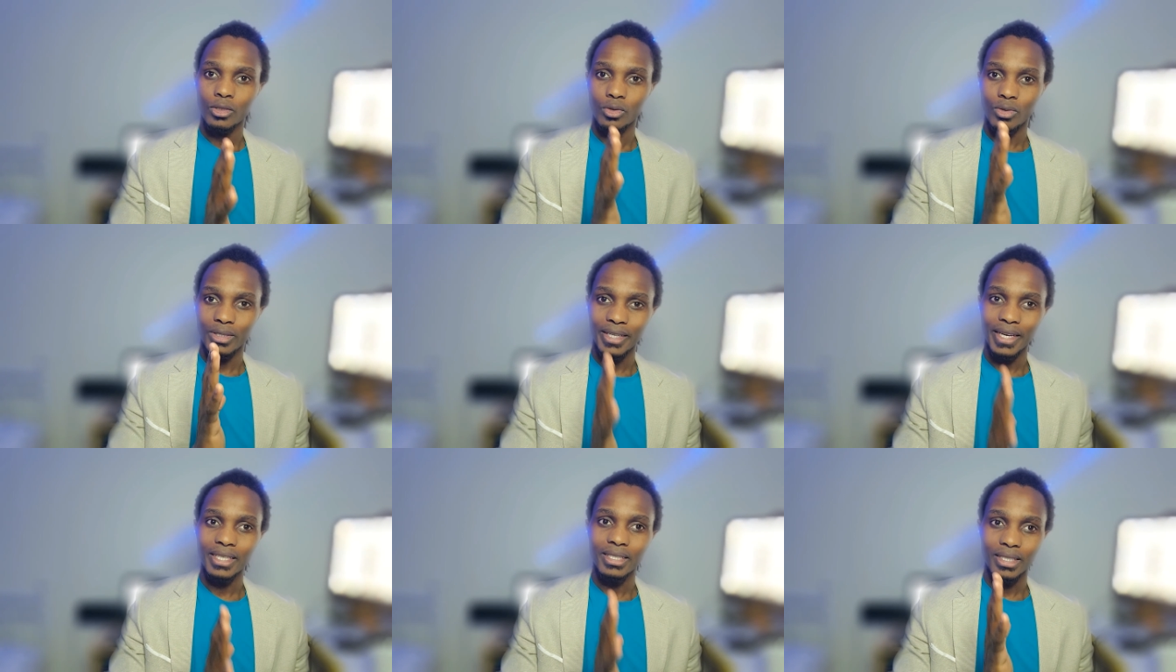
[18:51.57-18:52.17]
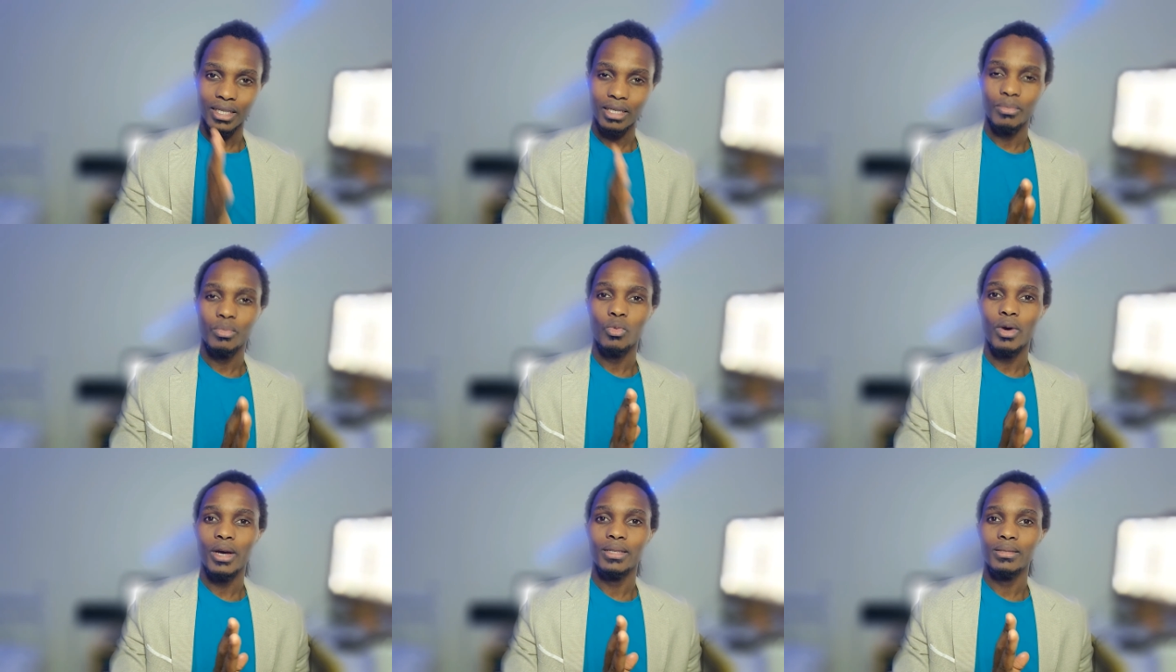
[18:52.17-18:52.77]
gatekeep
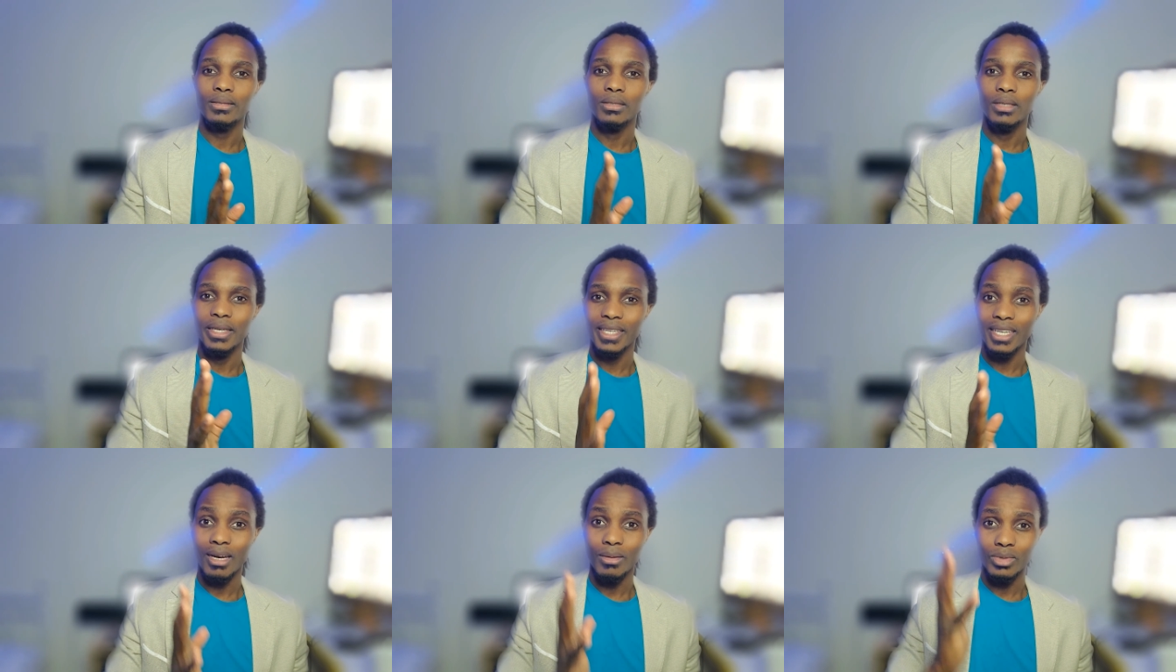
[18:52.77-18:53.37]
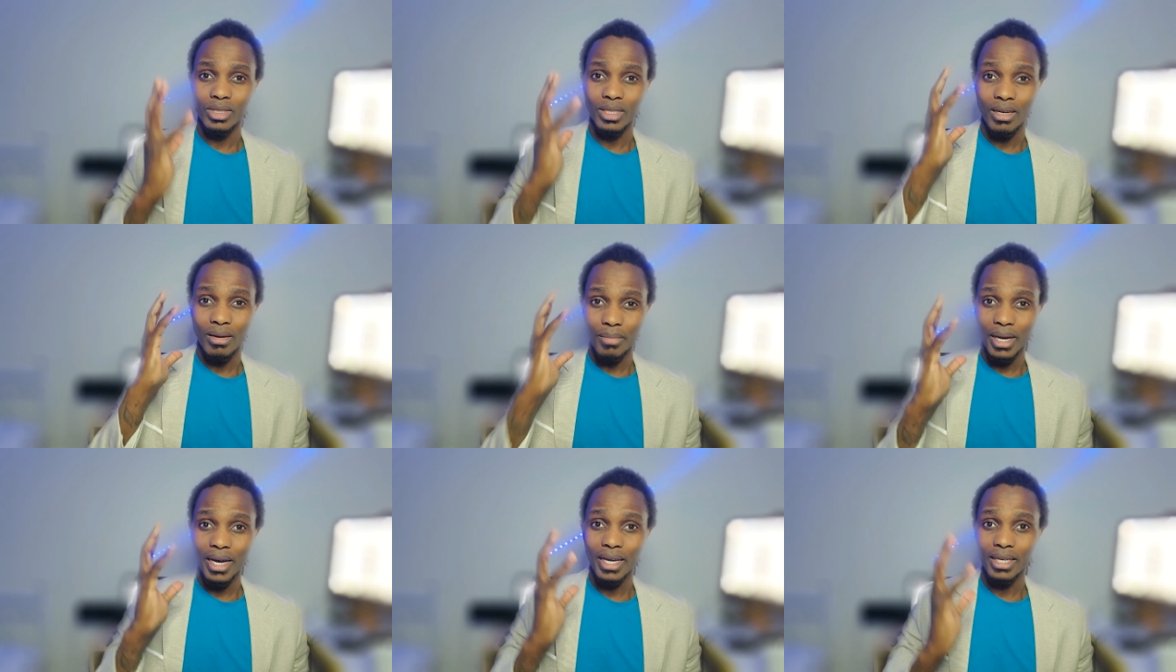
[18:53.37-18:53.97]
what comes in our
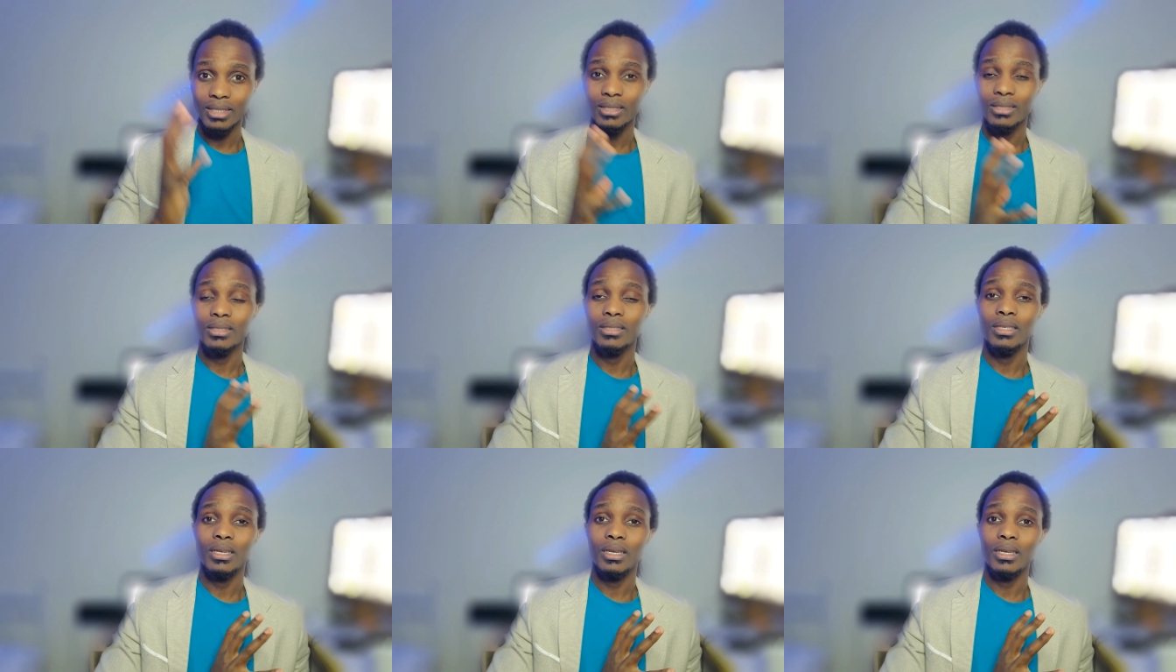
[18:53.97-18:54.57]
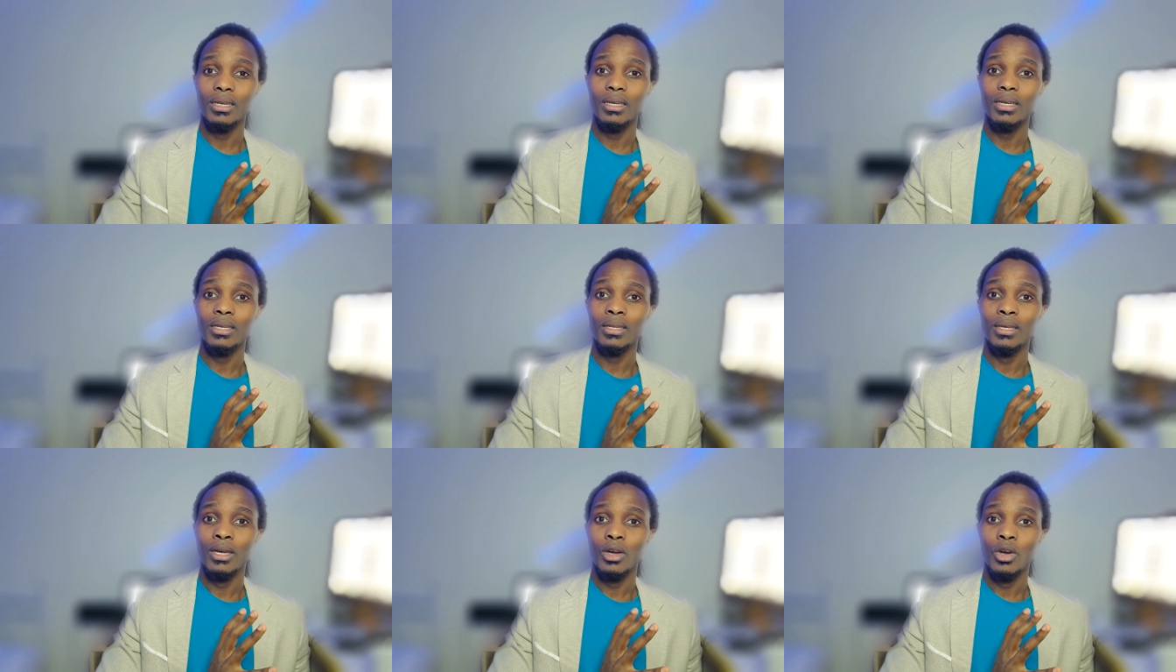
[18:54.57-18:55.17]
minds and
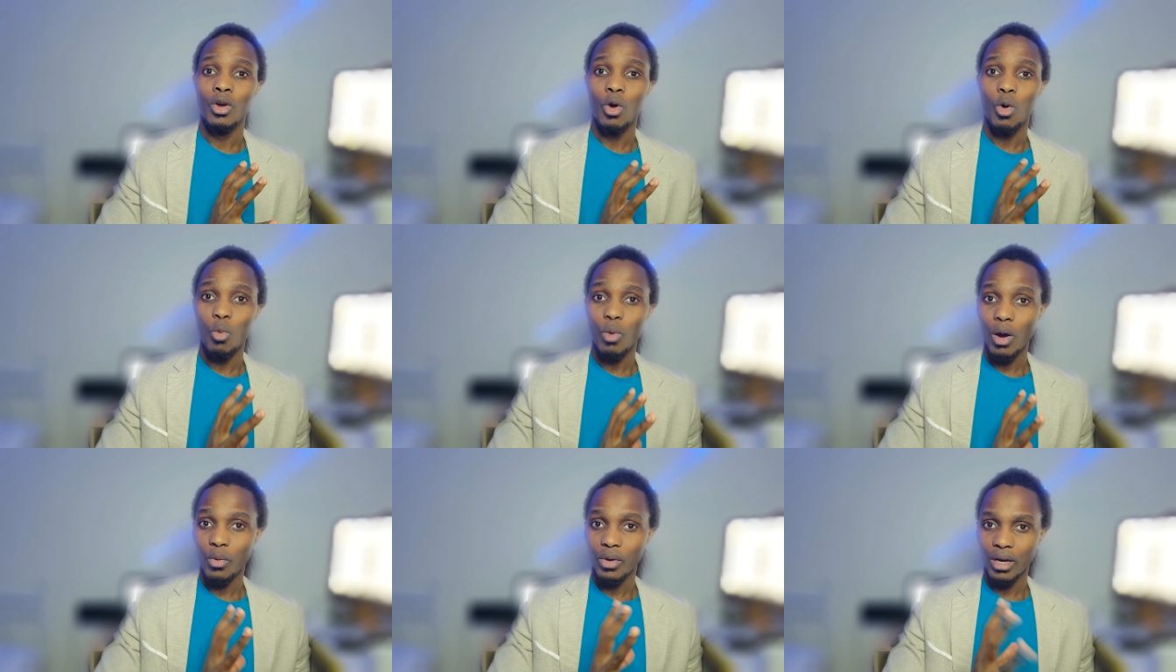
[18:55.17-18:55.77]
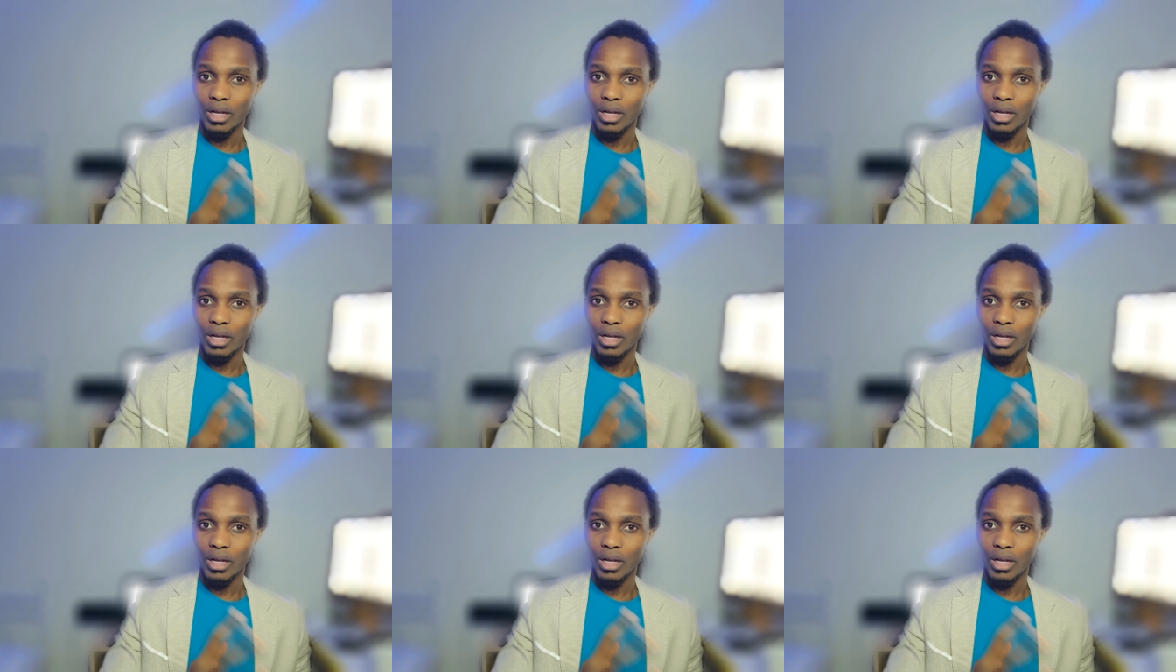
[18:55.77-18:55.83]
what we